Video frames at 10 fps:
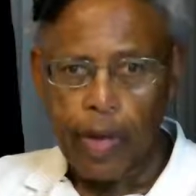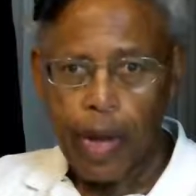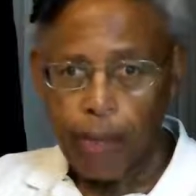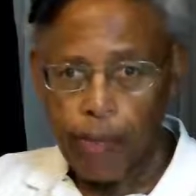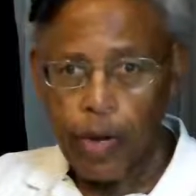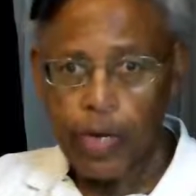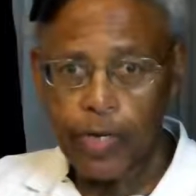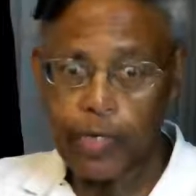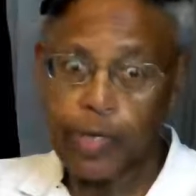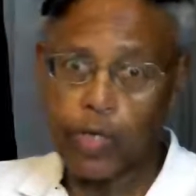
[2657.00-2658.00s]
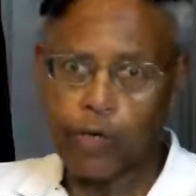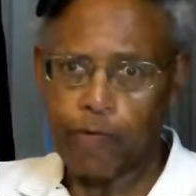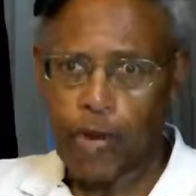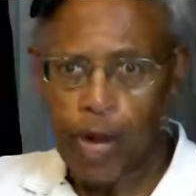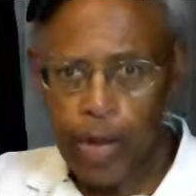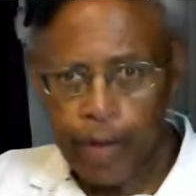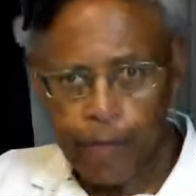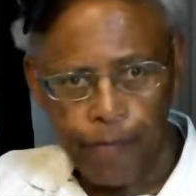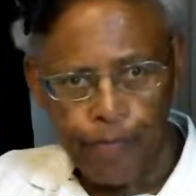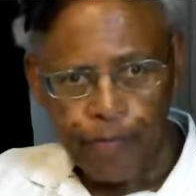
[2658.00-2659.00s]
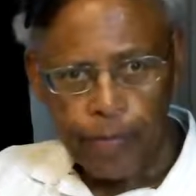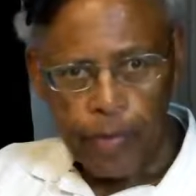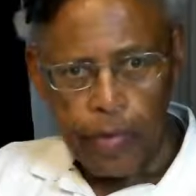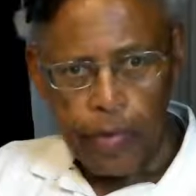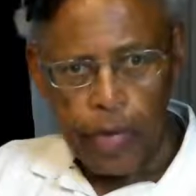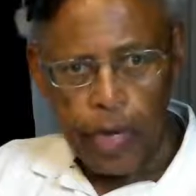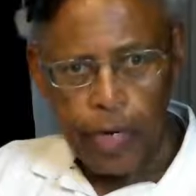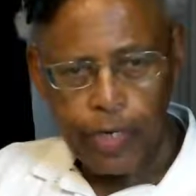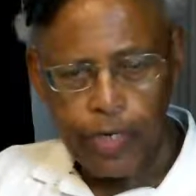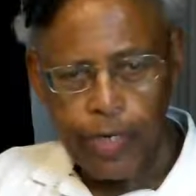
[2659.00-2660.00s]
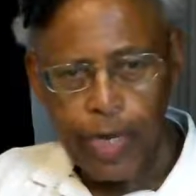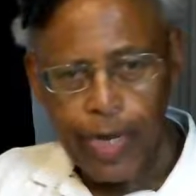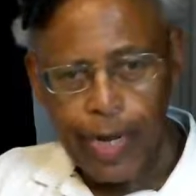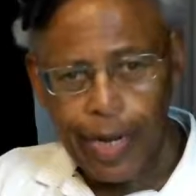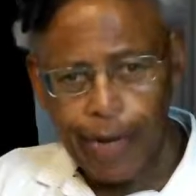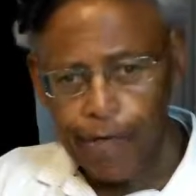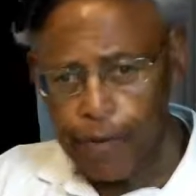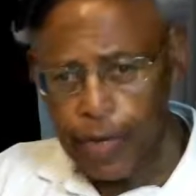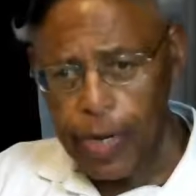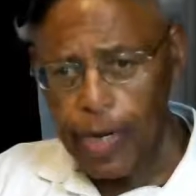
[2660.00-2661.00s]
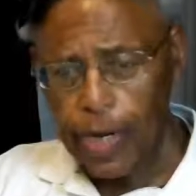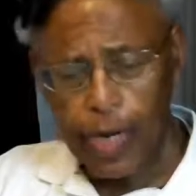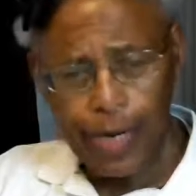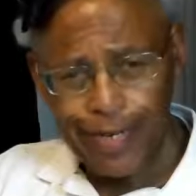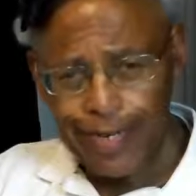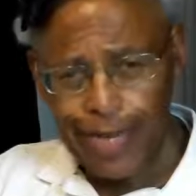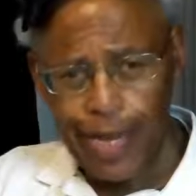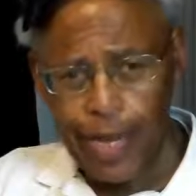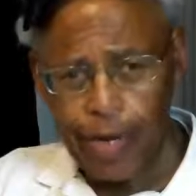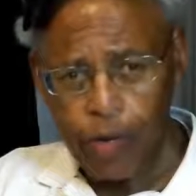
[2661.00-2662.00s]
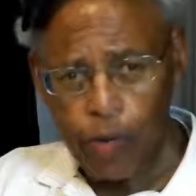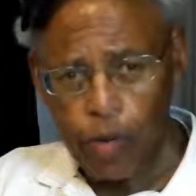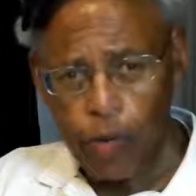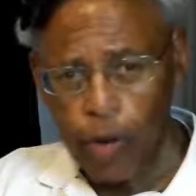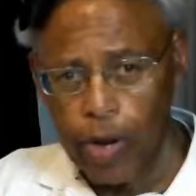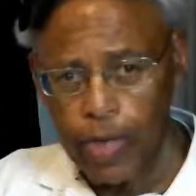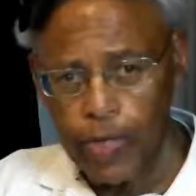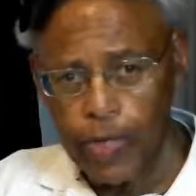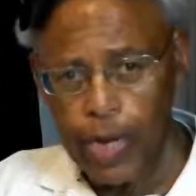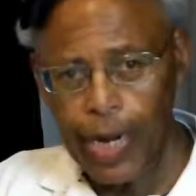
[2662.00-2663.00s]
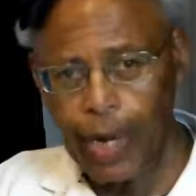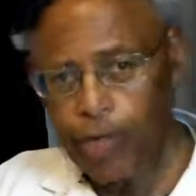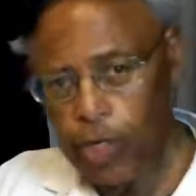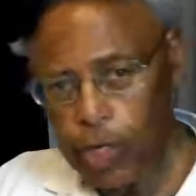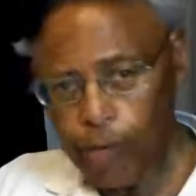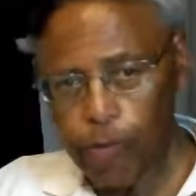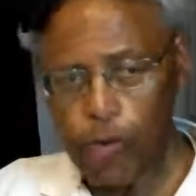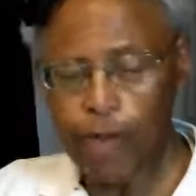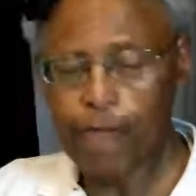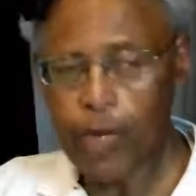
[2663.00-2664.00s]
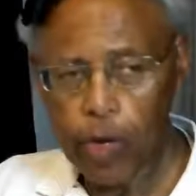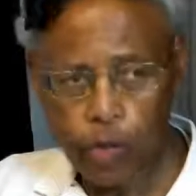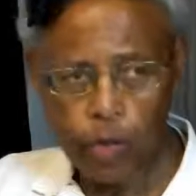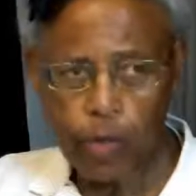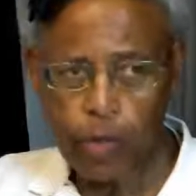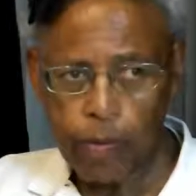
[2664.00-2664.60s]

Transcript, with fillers: operating, the sons of God. And they're going to see, they're going to find out, they're going to understand what it was they allowed to slip through their fingers.